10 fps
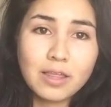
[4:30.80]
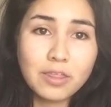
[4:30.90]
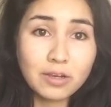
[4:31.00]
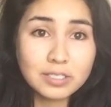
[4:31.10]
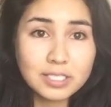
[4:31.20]

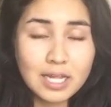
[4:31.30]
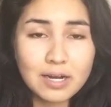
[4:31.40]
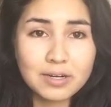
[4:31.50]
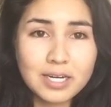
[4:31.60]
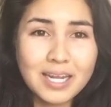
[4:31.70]
those that
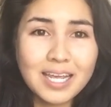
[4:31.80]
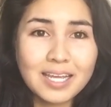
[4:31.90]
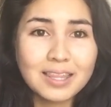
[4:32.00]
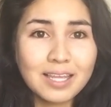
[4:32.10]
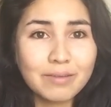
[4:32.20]
are in
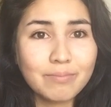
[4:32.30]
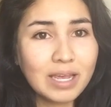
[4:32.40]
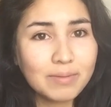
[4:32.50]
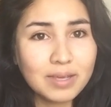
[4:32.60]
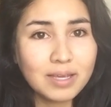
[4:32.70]
need, then
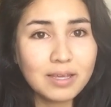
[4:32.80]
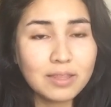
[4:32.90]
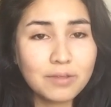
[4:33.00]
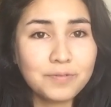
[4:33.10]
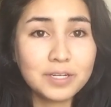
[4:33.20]
maybe
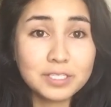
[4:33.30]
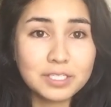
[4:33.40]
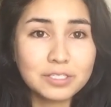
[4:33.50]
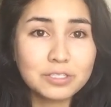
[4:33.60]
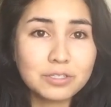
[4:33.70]
the fitness
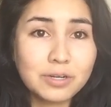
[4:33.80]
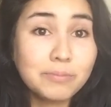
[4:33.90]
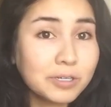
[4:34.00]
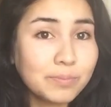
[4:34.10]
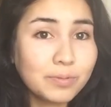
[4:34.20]
industry
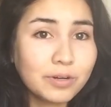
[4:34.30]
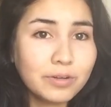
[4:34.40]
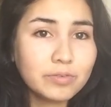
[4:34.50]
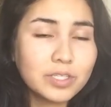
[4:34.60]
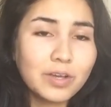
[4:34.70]
would
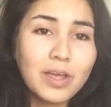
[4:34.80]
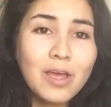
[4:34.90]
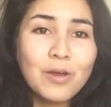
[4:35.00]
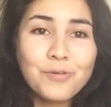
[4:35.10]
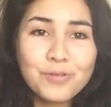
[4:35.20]
improve. So
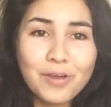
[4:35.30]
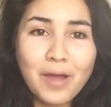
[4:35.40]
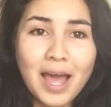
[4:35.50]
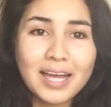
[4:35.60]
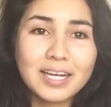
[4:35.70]
although
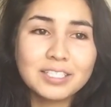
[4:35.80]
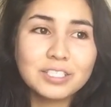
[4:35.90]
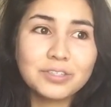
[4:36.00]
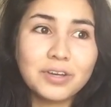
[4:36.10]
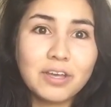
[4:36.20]
I can't
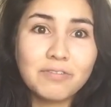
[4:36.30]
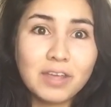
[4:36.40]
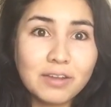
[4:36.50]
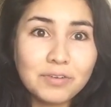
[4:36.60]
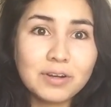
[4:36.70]
do it, if
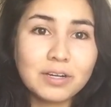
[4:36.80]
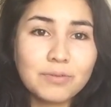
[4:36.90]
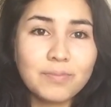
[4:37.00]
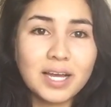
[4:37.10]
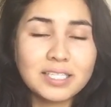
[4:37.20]
everyone
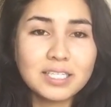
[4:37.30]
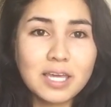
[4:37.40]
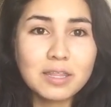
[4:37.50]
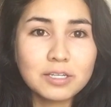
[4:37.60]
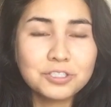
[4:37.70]
combined
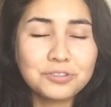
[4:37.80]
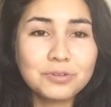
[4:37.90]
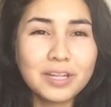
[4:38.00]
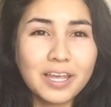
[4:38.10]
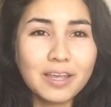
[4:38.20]
together,
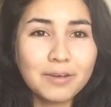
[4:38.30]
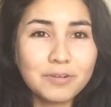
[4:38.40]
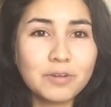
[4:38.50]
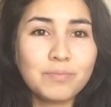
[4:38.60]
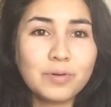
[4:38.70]
surely it
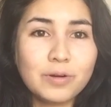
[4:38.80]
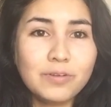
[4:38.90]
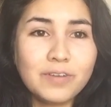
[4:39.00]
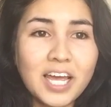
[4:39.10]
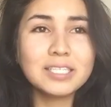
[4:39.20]
would
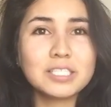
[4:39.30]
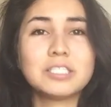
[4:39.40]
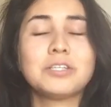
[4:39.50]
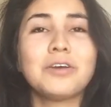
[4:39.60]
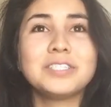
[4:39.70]
improve it. It's
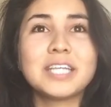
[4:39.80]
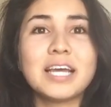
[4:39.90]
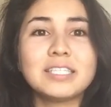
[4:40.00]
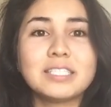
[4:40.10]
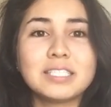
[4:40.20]
just so
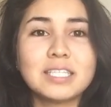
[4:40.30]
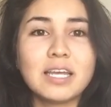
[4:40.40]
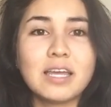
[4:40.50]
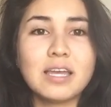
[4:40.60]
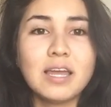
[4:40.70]
sad to
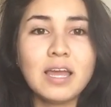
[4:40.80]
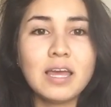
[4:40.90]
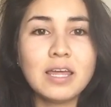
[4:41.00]
see